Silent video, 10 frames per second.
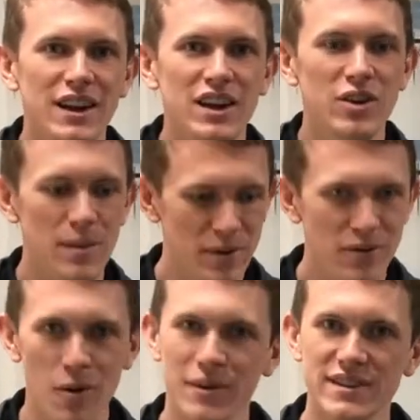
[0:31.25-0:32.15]
You can
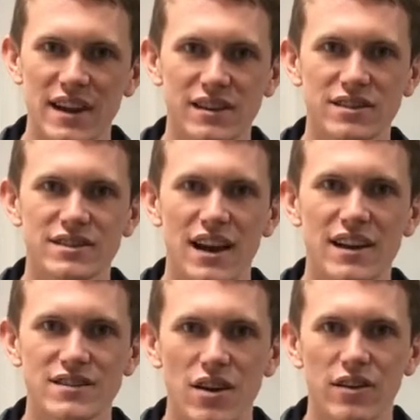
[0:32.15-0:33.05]
perform this
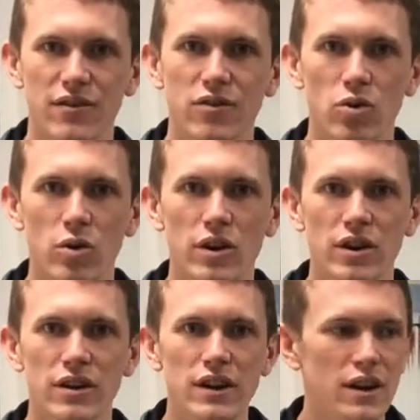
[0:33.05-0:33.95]
exercise on the
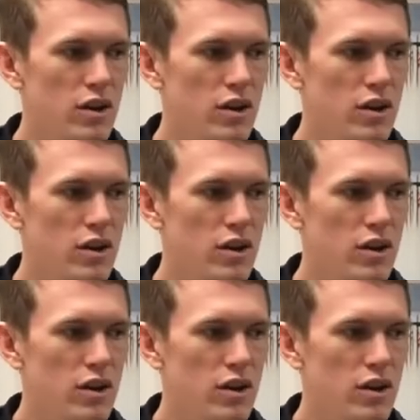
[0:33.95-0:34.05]
floor